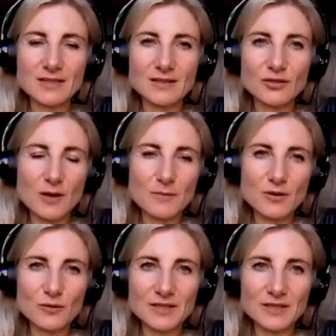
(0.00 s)
and the
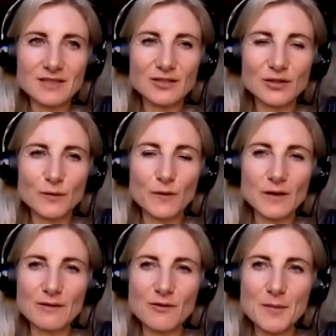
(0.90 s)
tribunal wanted to do it
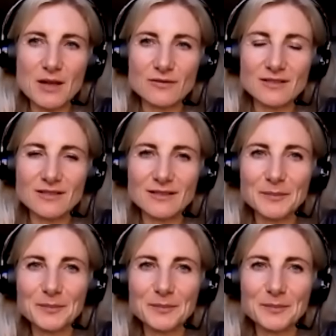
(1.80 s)
fully remote.